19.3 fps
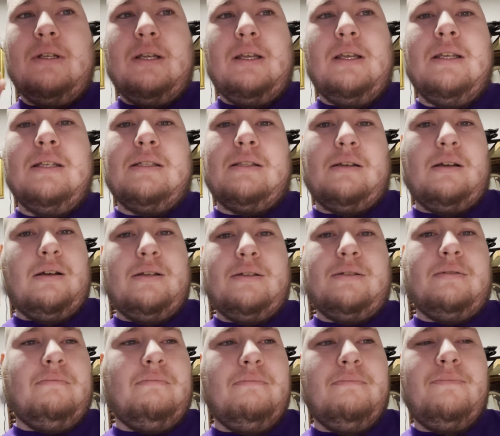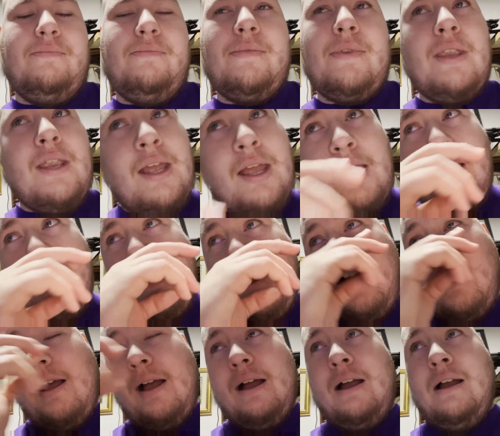It's awesome.
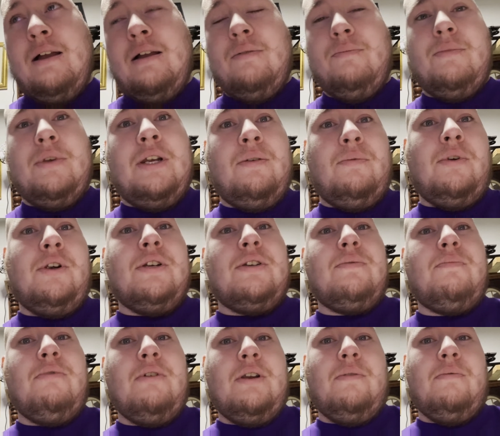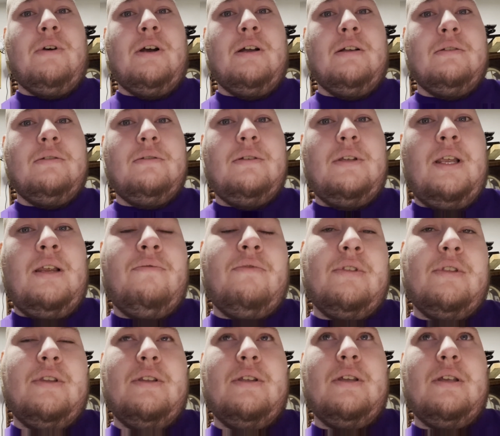And it works pretty well.
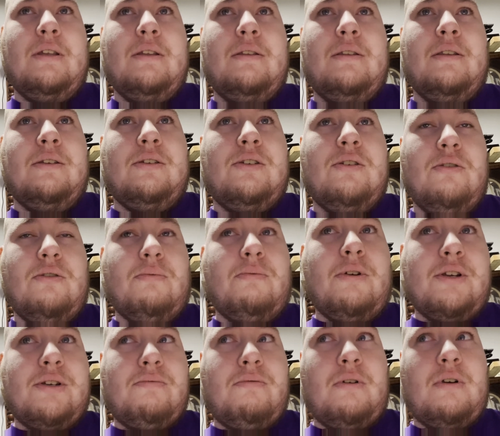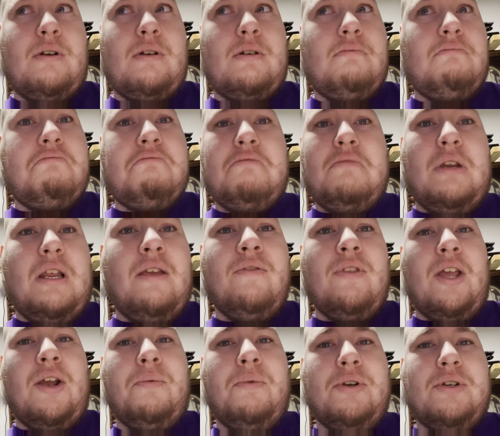Even the toothbrush part, even
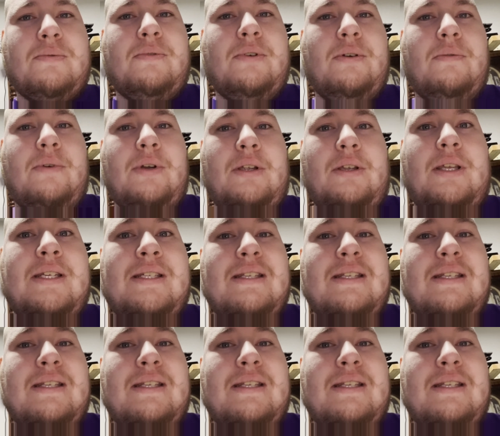that works pretty well. It's